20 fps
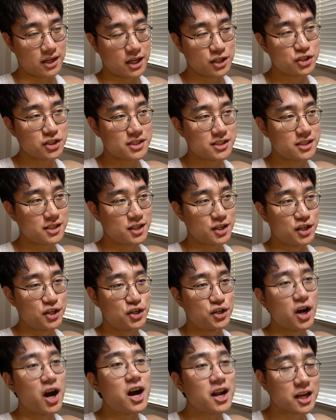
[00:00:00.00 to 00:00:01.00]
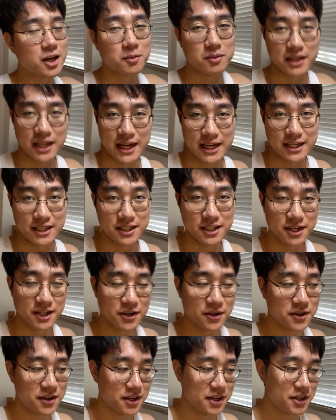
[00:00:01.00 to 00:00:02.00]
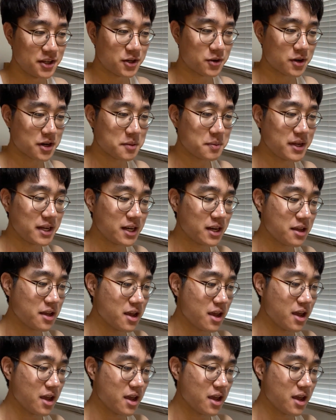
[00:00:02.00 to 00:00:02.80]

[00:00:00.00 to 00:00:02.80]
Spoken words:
I just got up late, you know? Know what I mean?